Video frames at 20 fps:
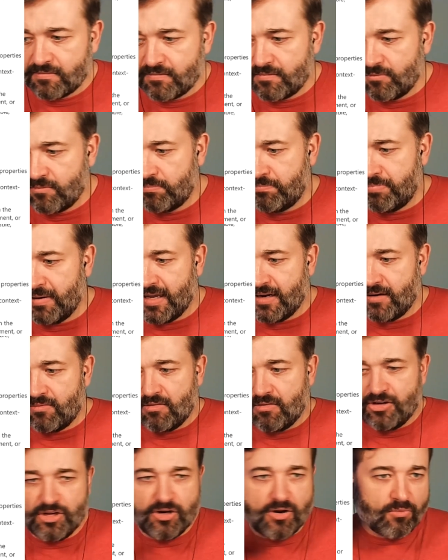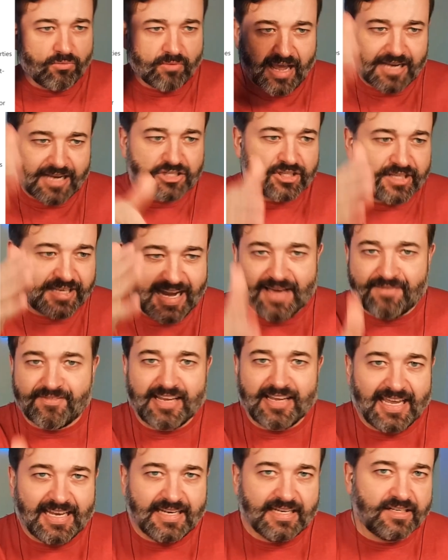but you don't actually
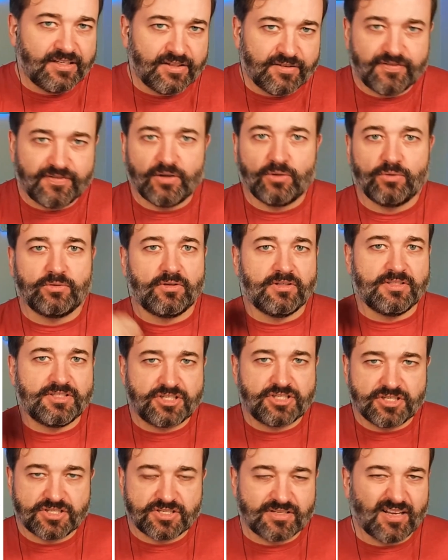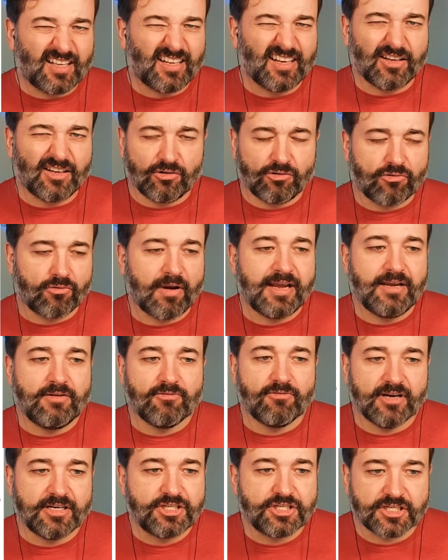navigate into the folder. It's just not a great,
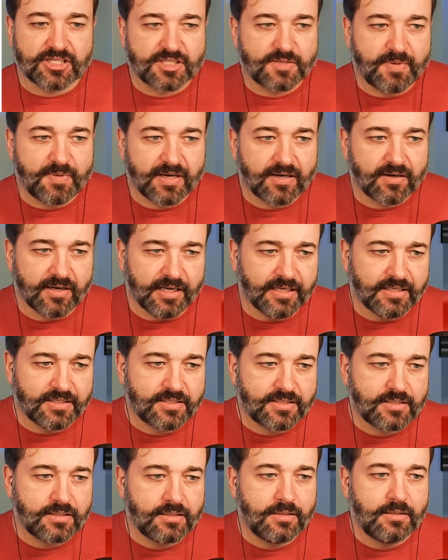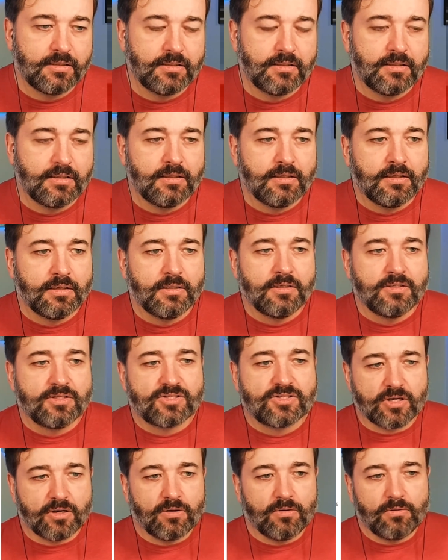rich experience.
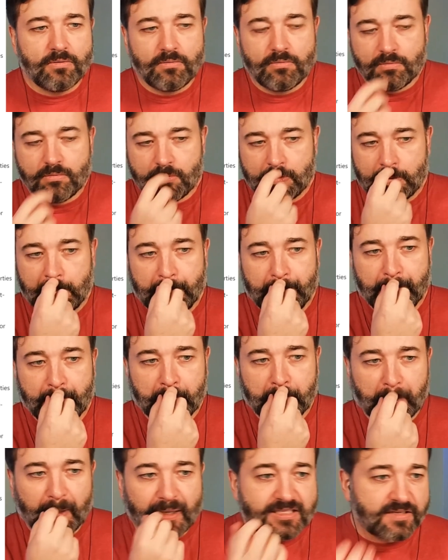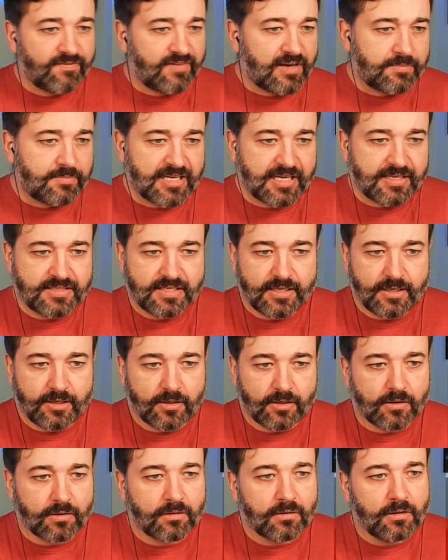So, lots of updates
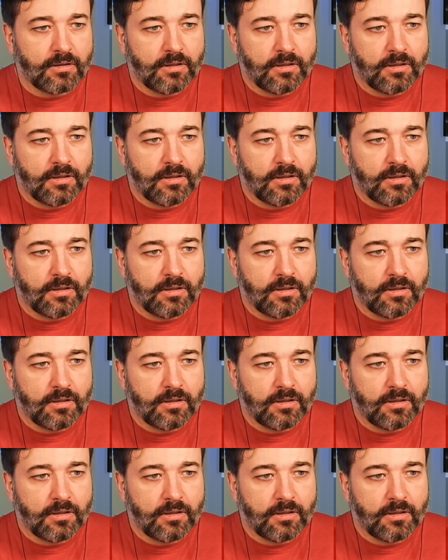here.